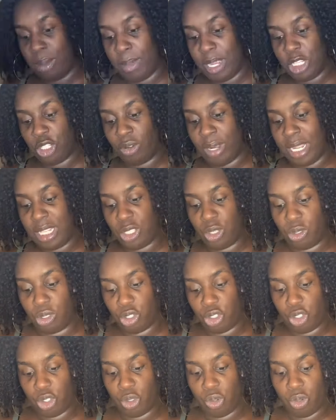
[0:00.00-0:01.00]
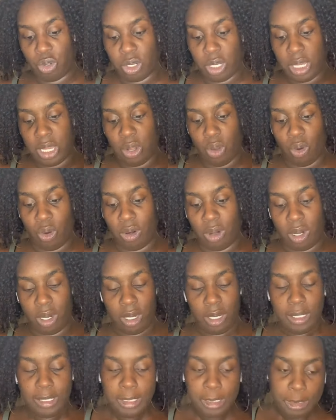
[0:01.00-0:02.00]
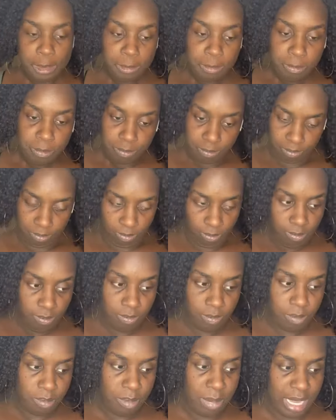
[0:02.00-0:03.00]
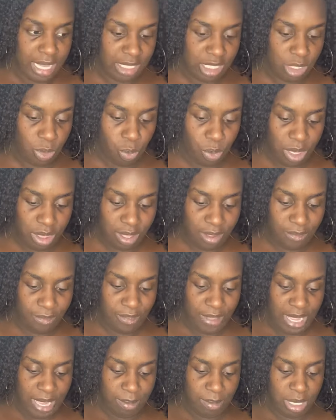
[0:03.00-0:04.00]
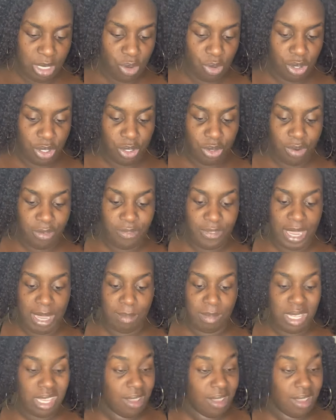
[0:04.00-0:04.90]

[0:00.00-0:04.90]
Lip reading: may try to destroy or mess with a family or your family.